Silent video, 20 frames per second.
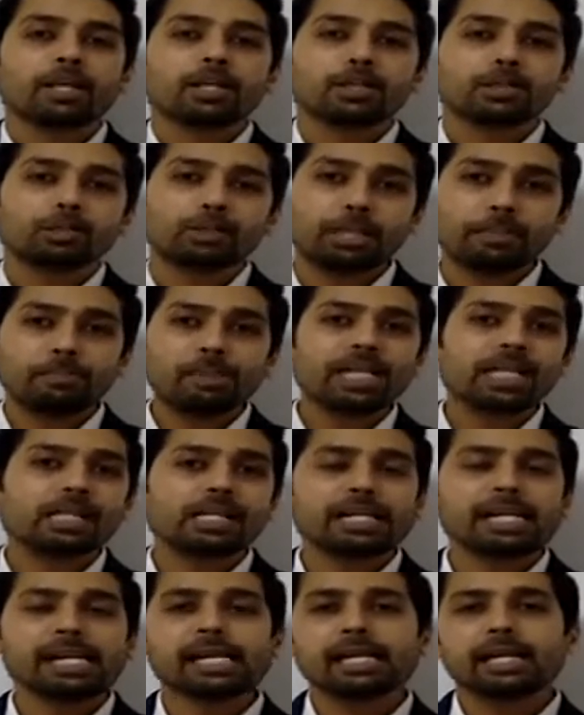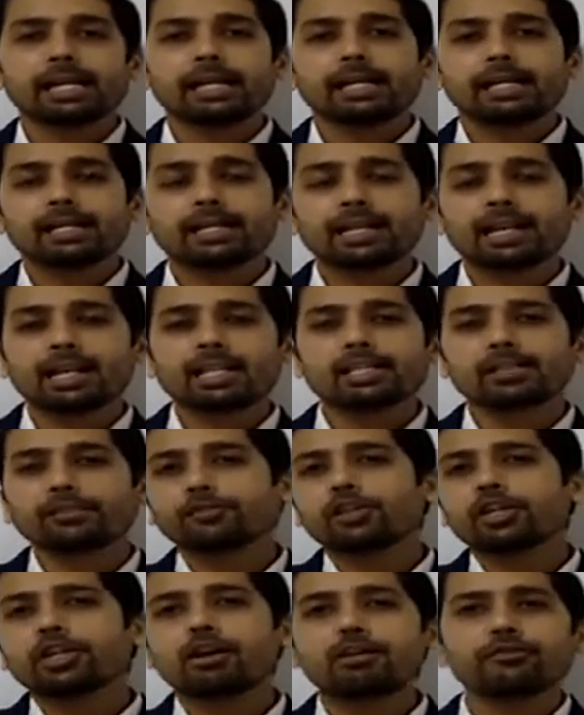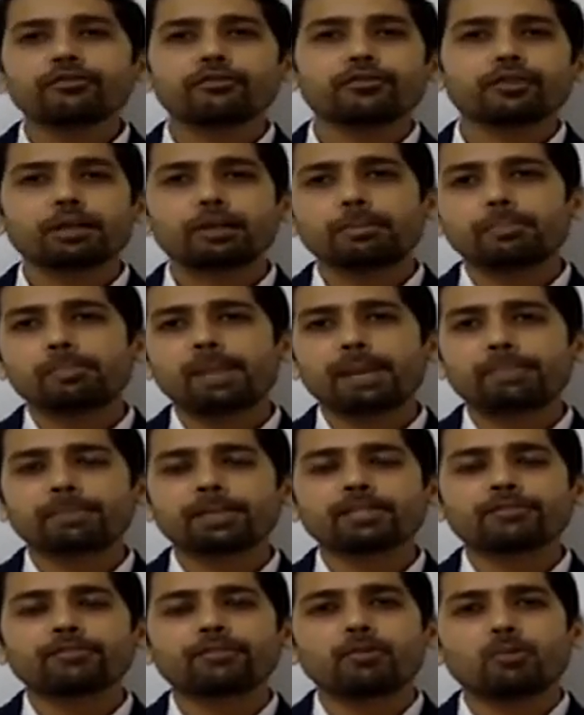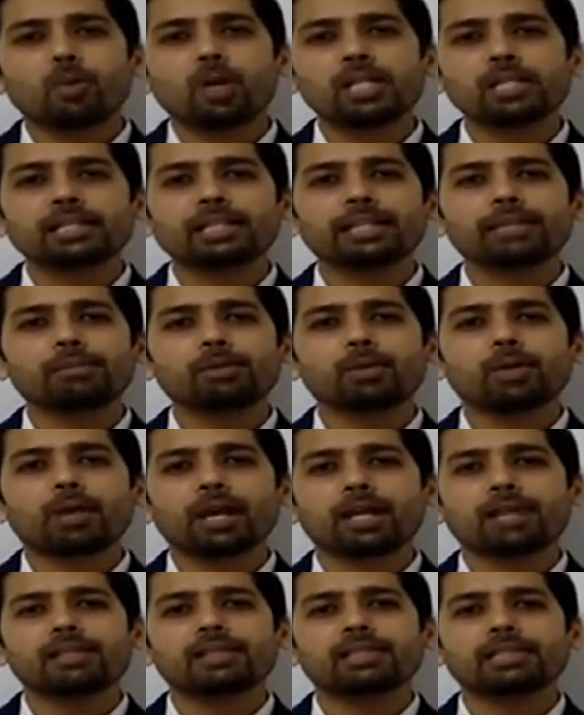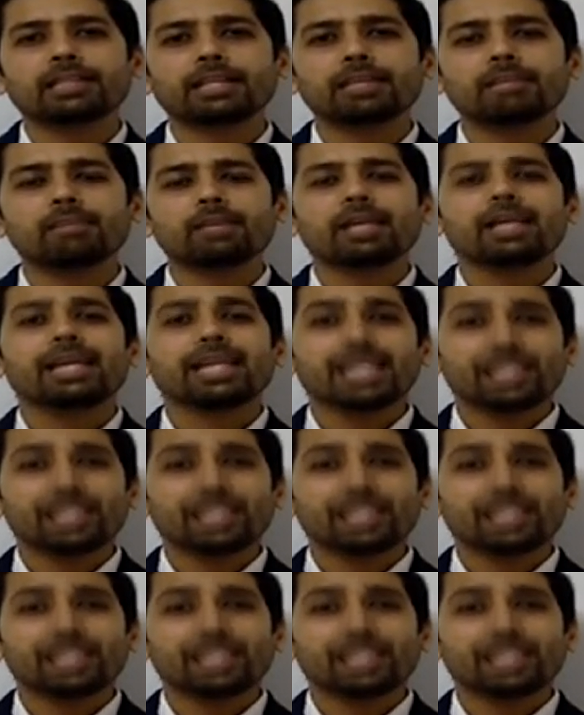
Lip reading: So typically, transfer of papers from one scheme to another scheme